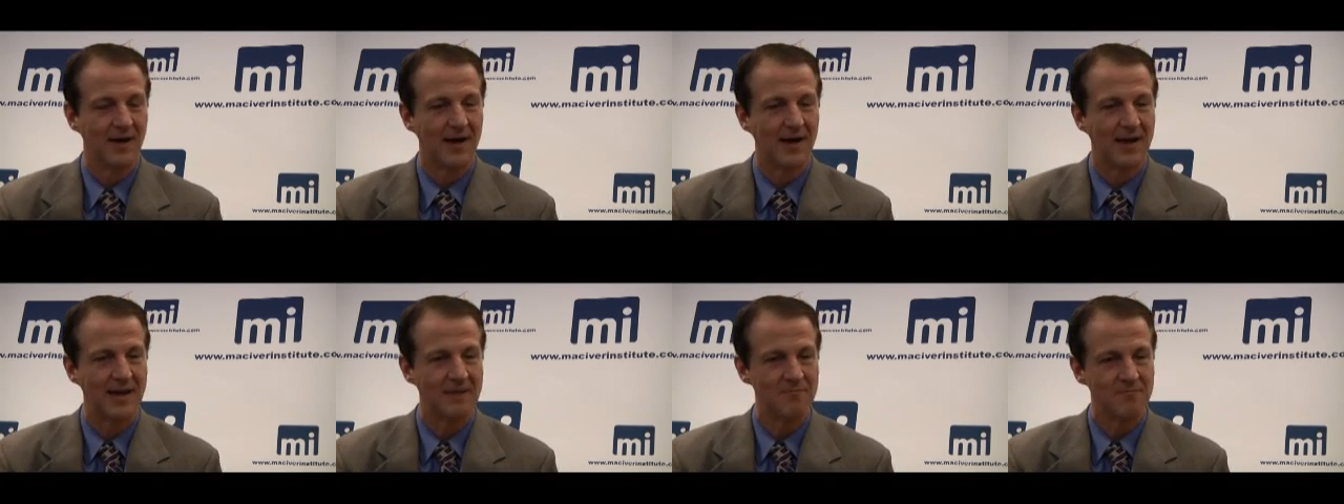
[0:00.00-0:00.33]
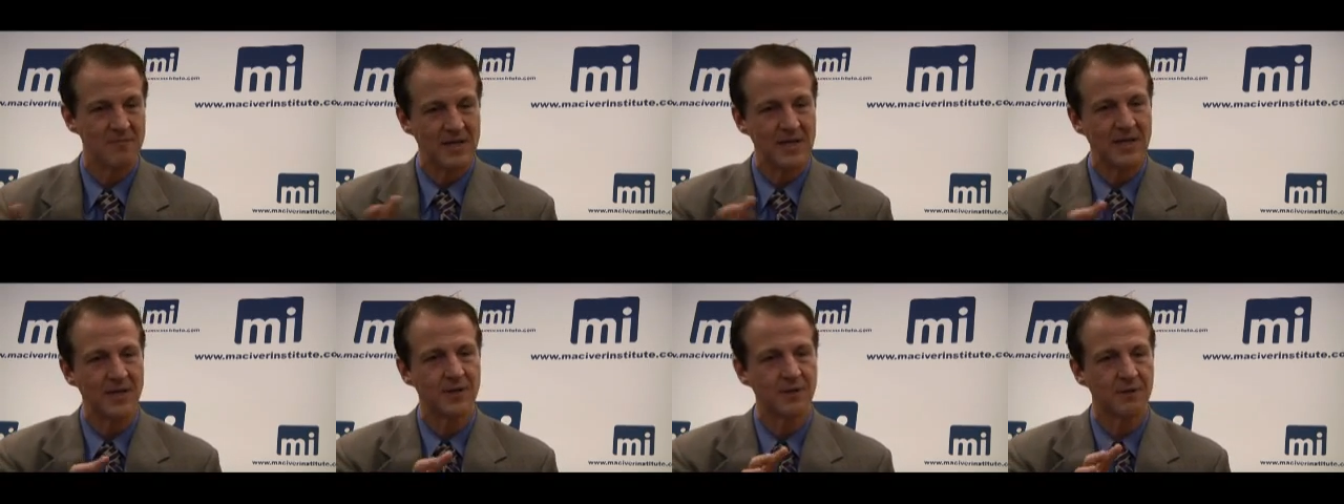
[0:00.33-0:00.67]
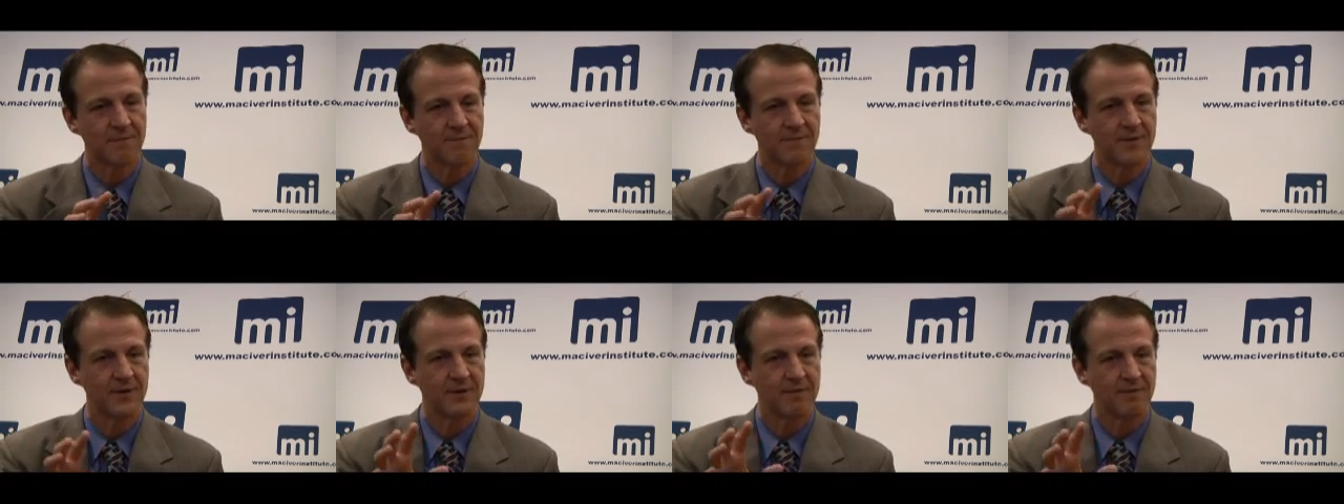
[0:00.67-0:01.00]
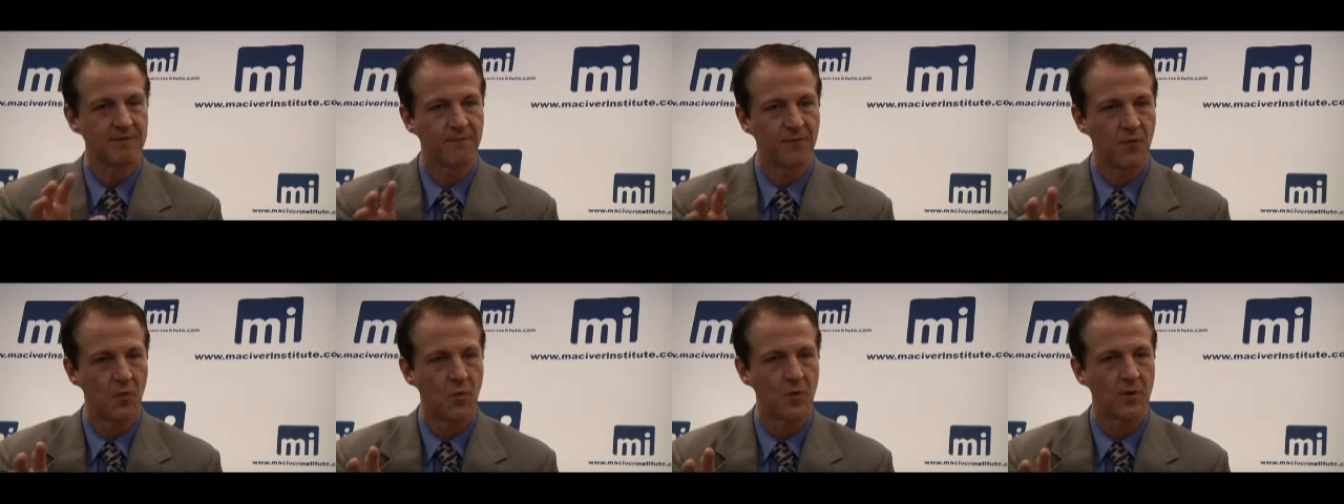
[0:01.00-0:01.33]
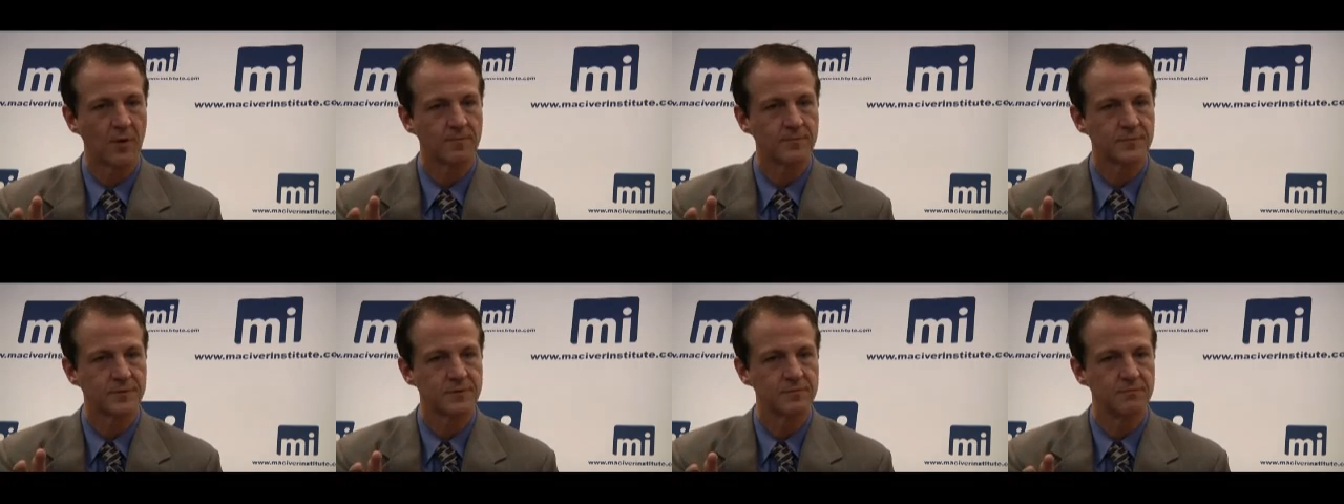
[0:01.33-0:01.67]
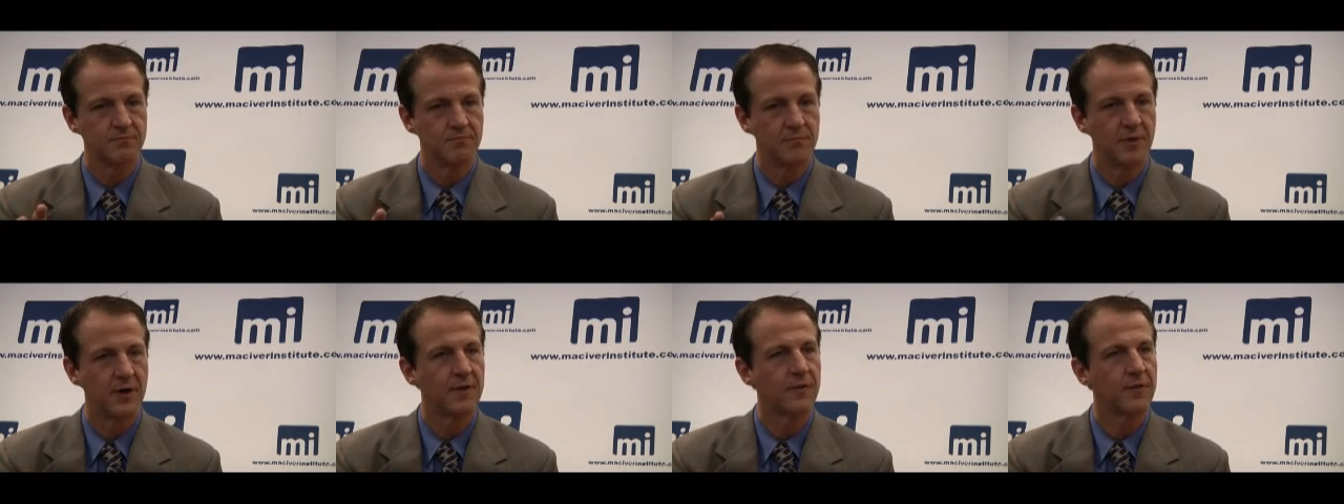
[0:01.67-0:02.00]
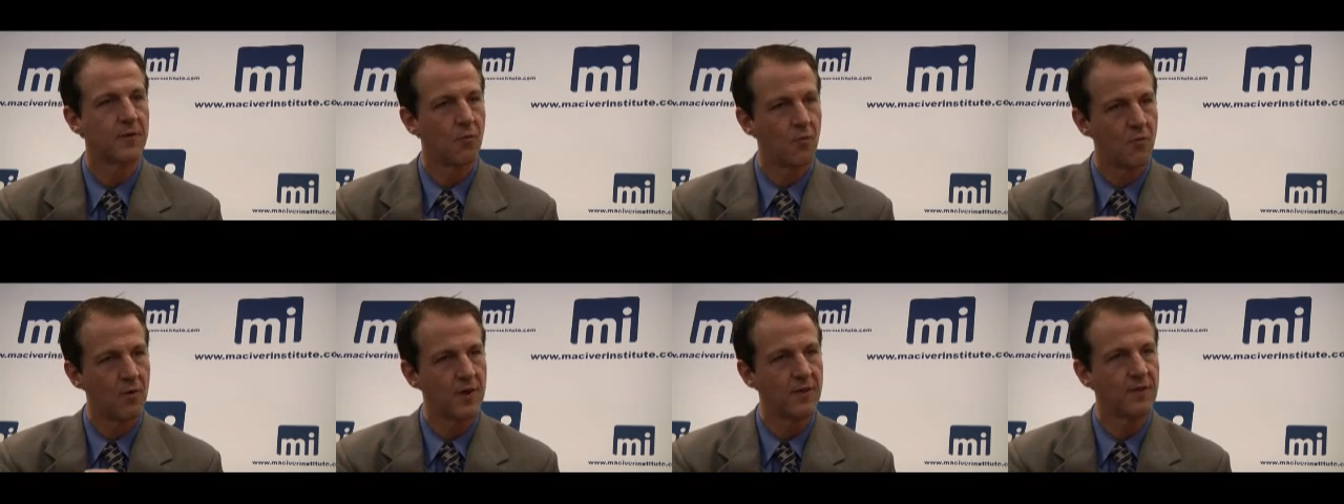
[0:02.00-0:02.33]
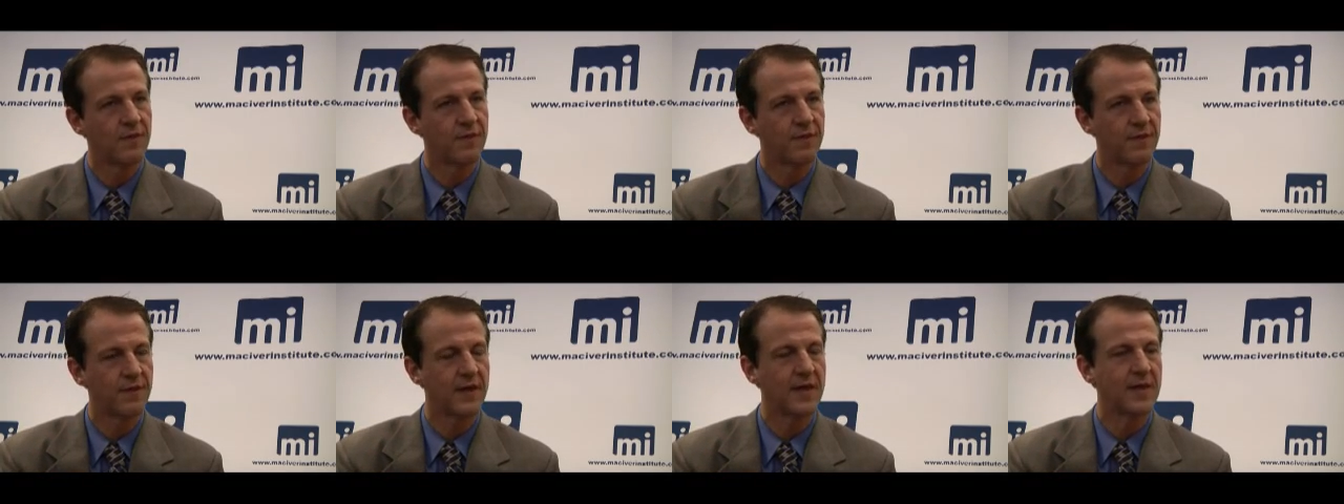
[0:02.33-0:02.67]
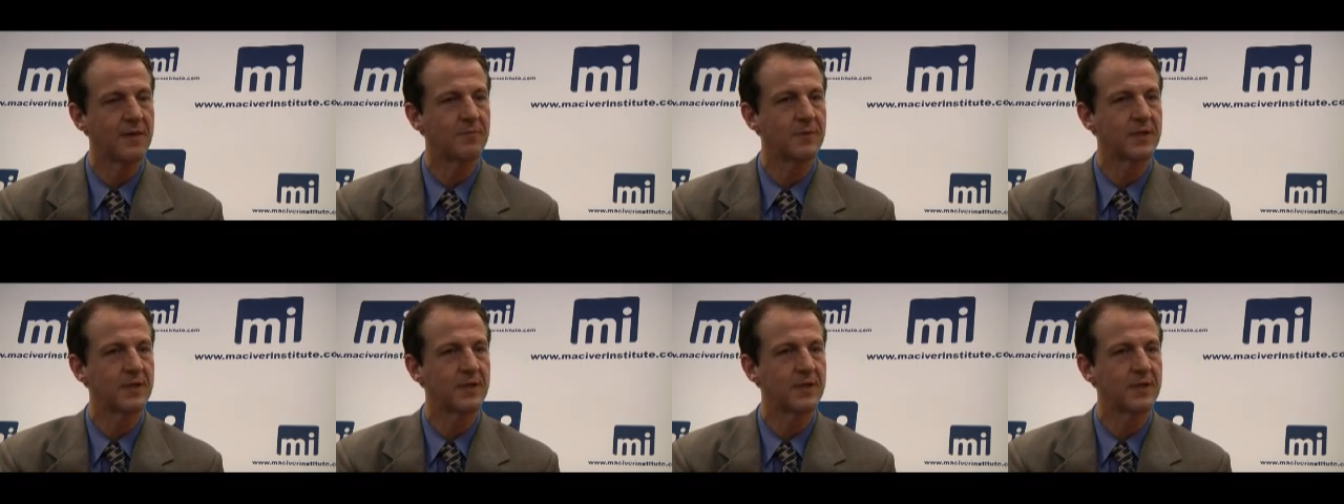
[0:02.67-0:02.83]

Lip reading: in many different forms, but the one theme